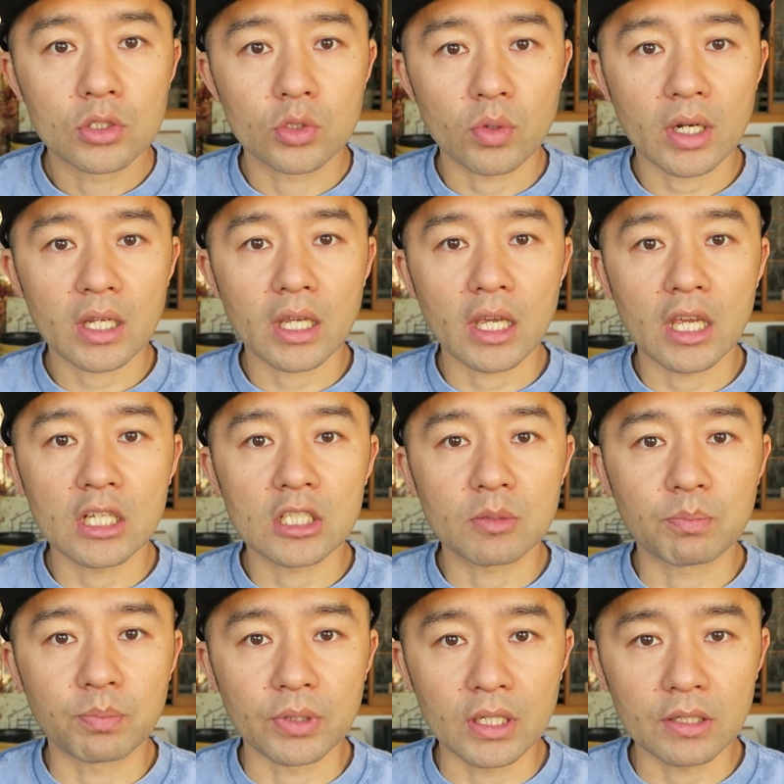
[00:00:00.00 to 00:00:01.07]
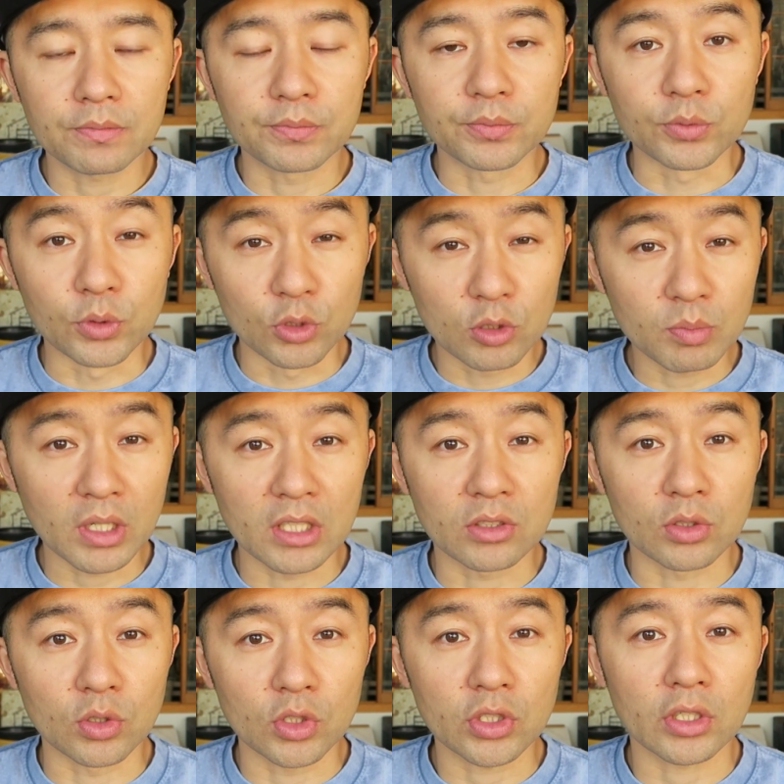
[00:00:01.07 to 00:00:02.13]
Dry aged beef room
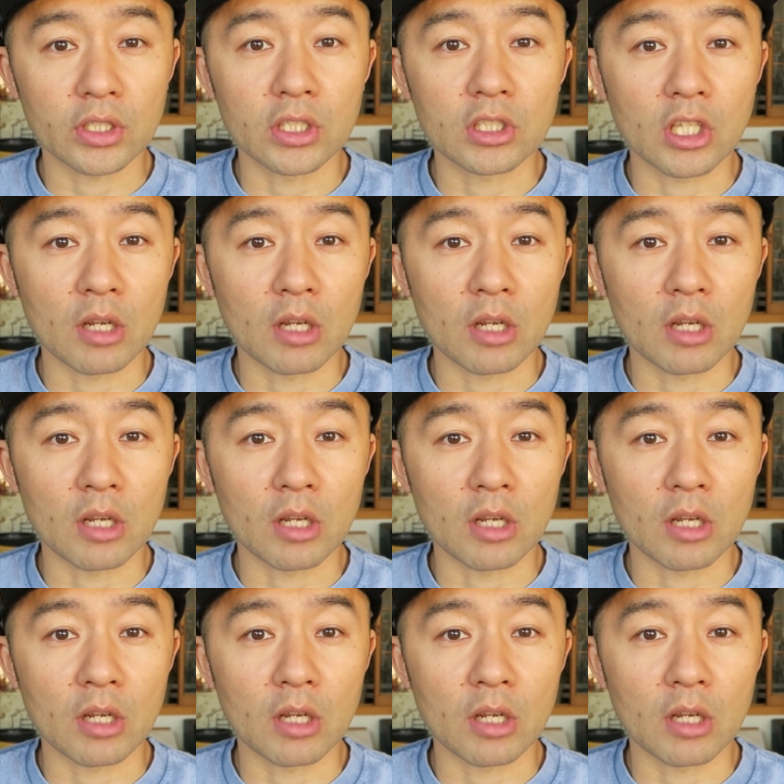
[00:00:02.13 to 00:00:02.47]
is usually